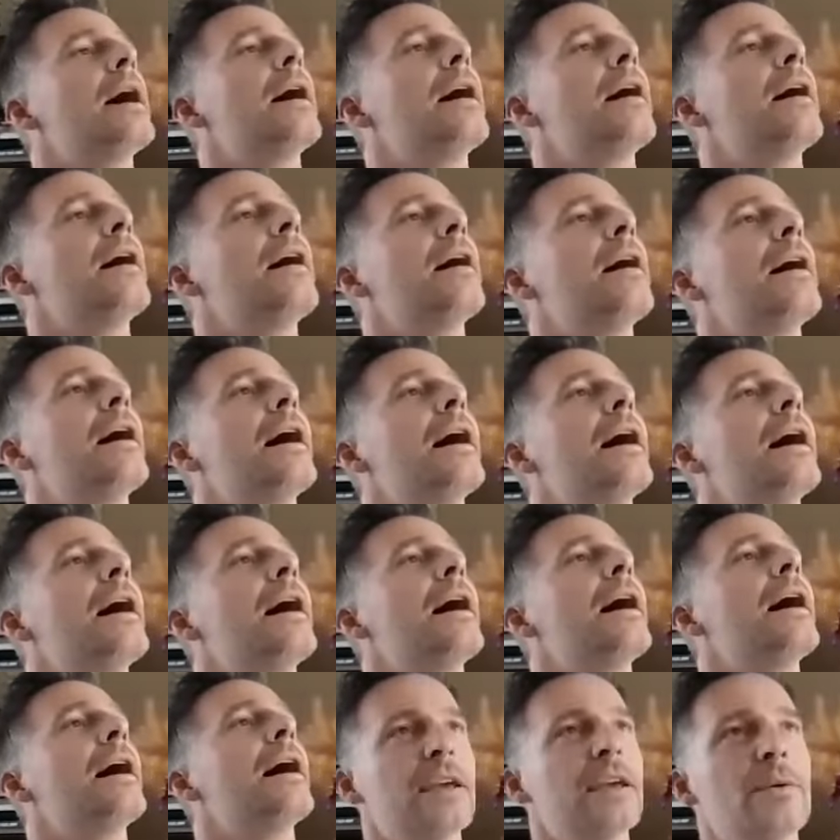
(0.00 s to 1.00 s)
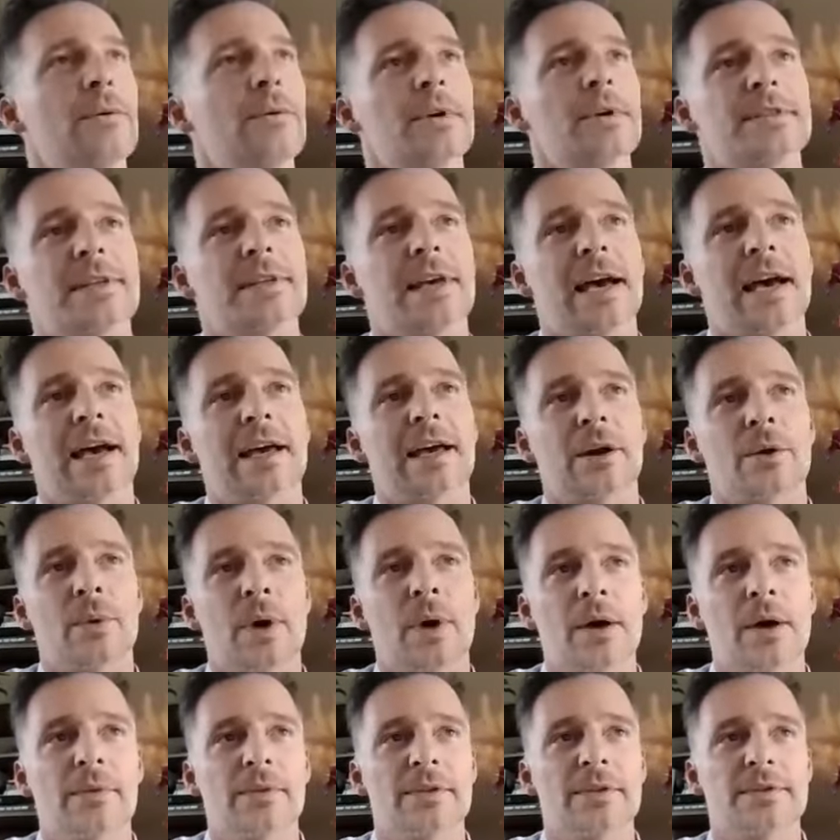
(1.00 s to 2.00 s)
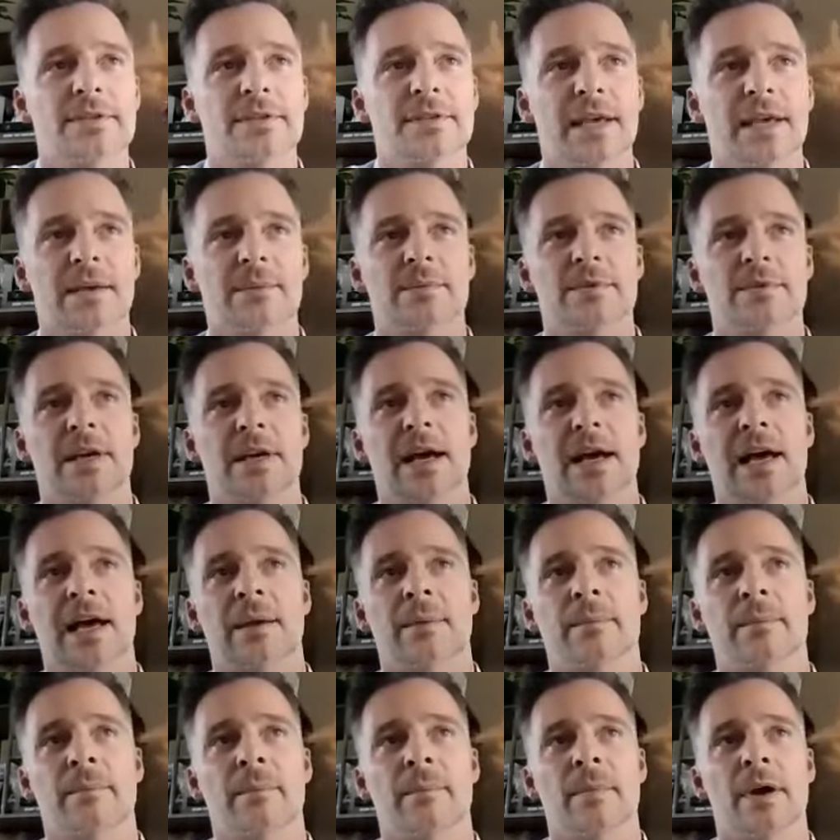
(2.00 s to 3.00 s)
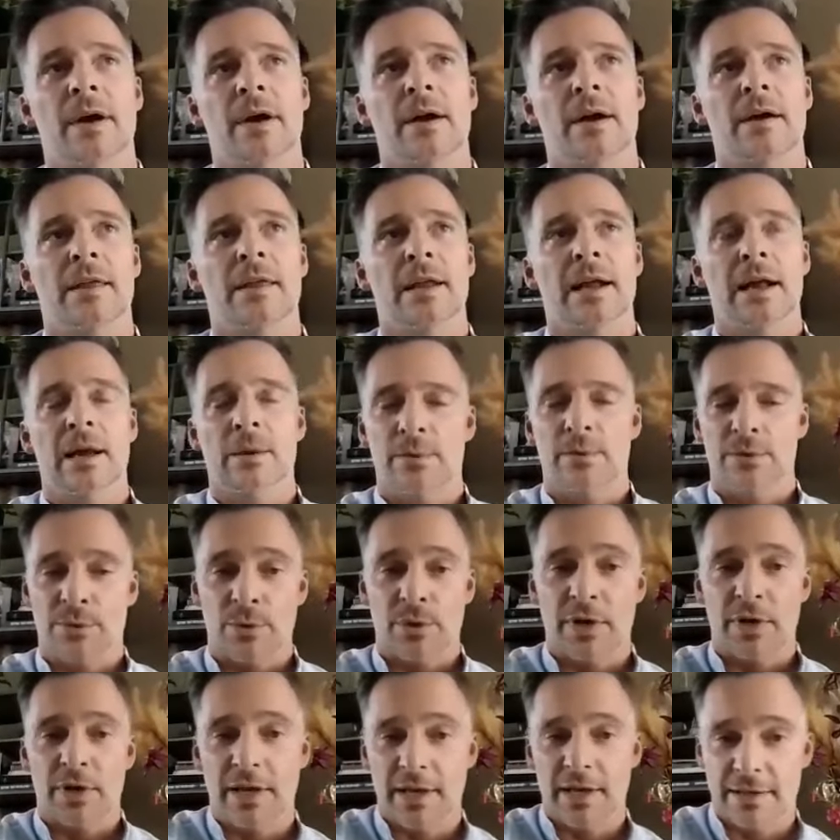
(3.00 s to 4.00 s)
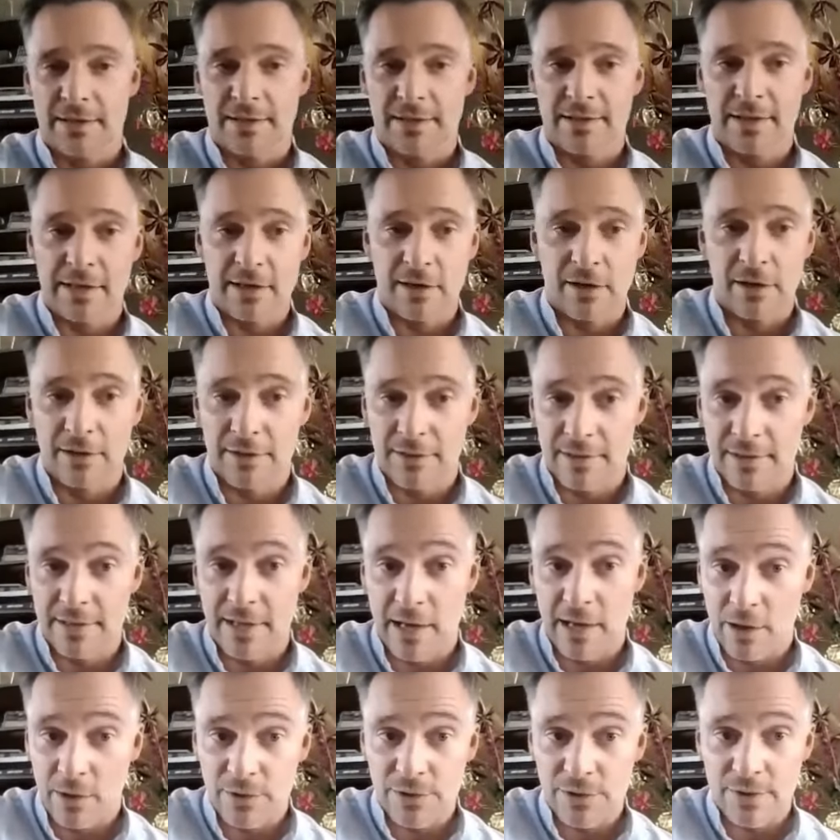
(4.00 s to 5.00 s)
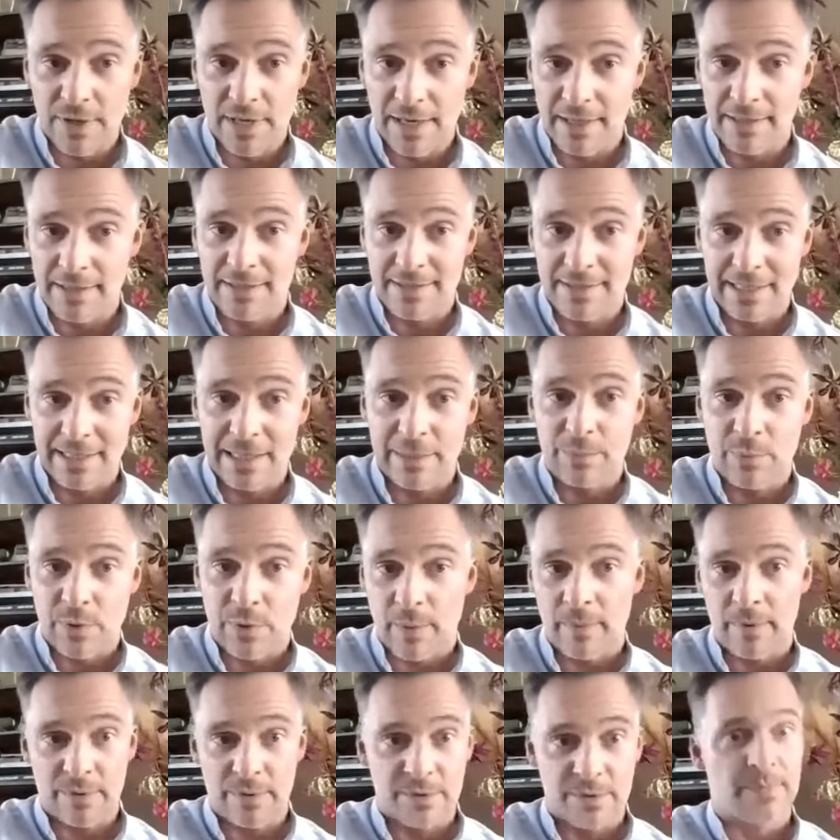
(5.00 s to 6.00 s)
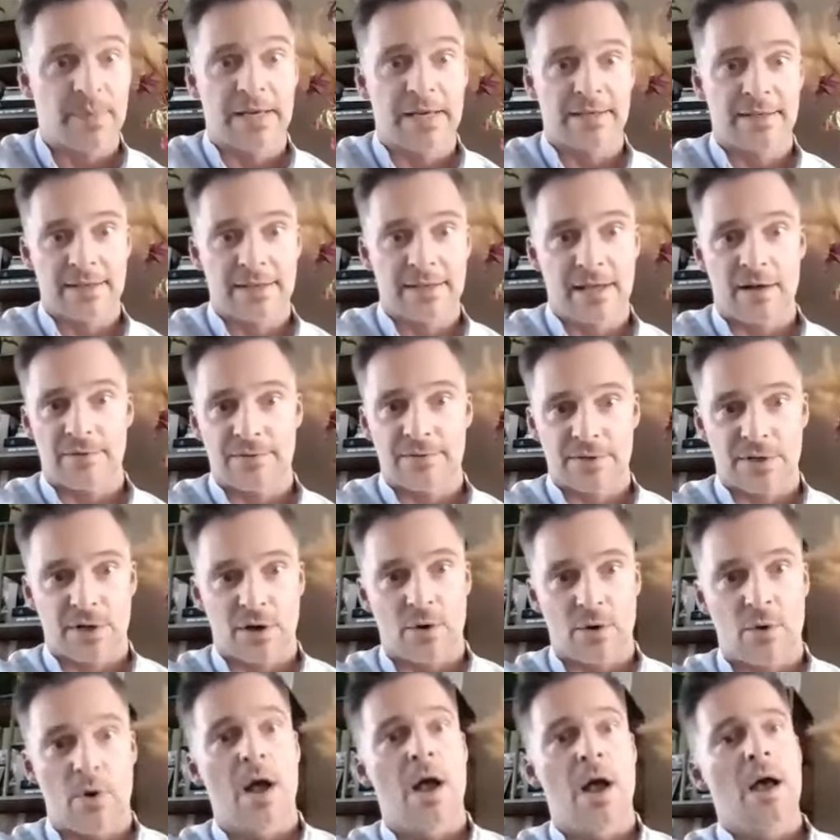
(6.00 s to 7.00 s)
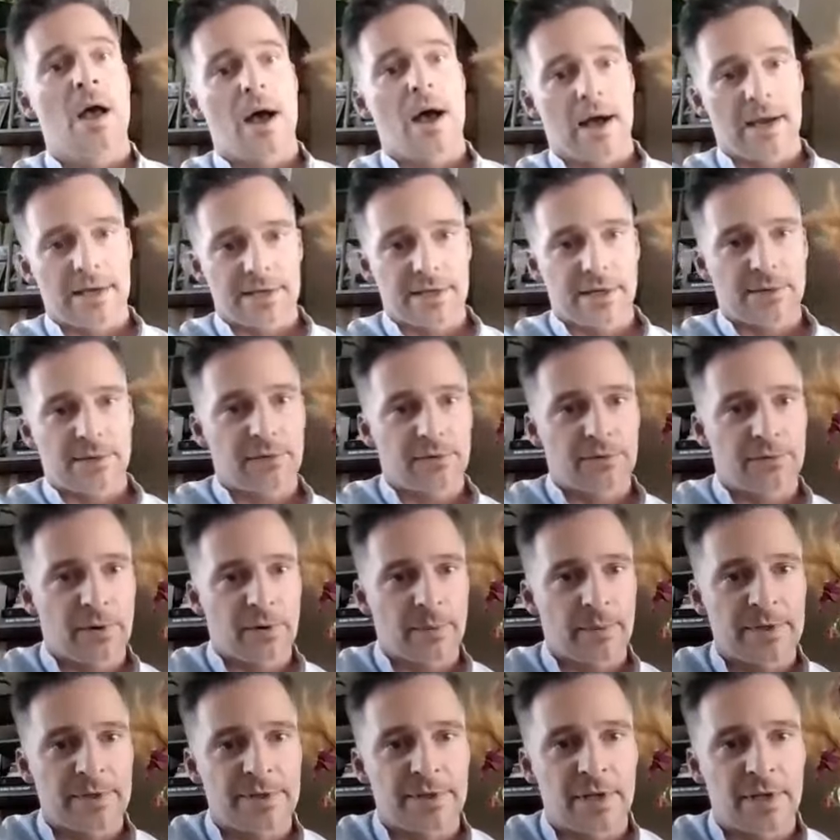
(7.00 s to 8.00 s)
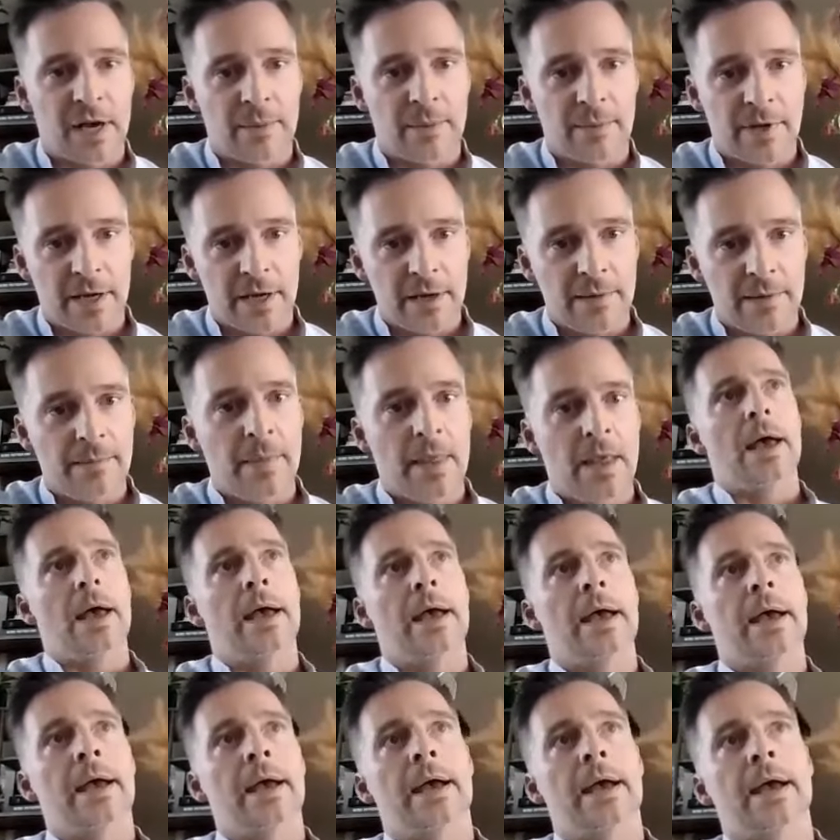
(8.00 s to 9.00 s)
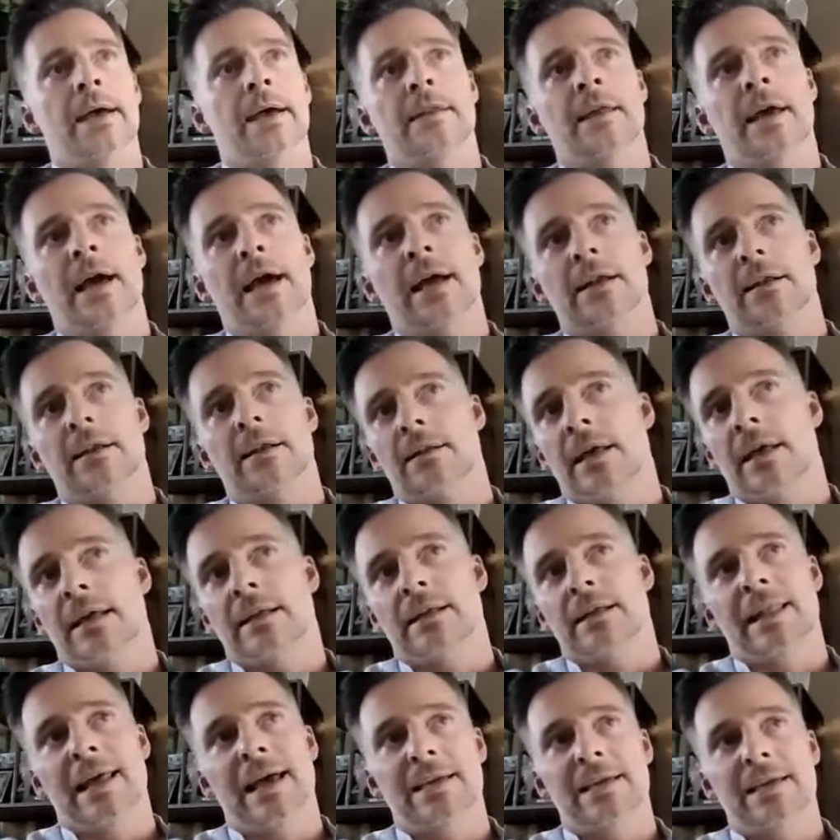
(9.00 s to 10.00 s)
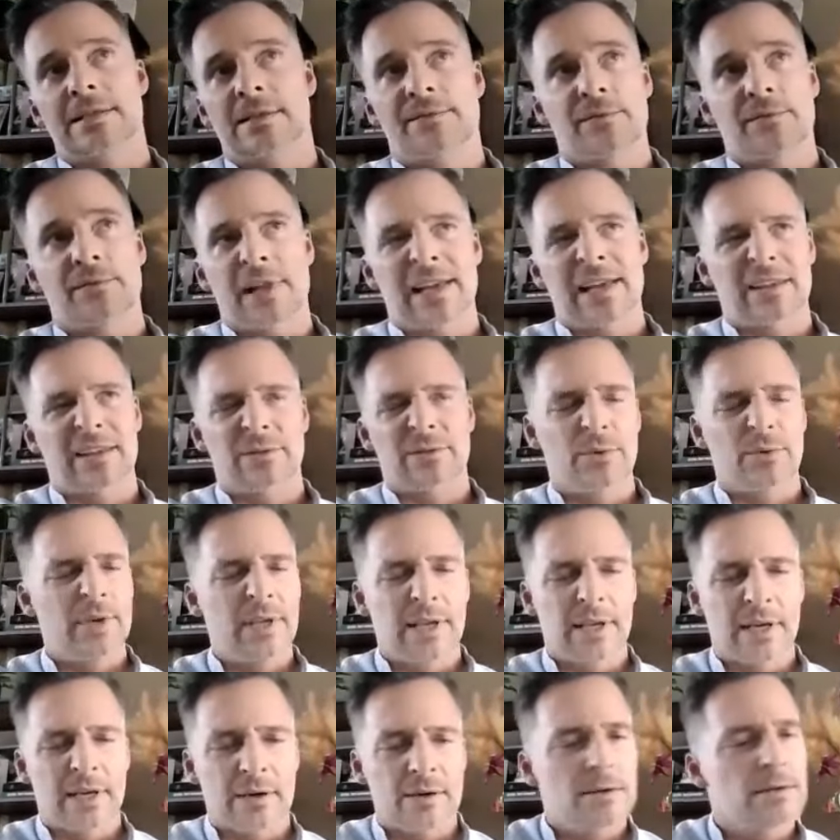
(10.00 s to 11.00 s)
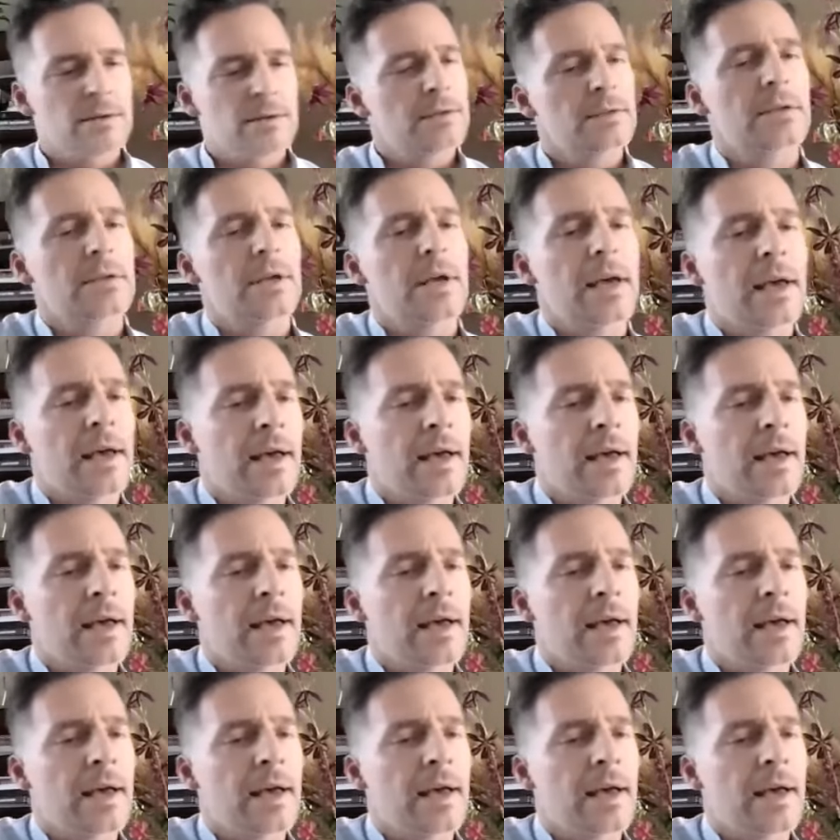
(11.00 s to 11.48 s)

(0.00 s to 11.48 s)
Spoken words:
And the thing was that around the same time that I was working as a psychologist, I also had sleep problems myself. So I suffered from insomnia, and that lasted for like 3 years.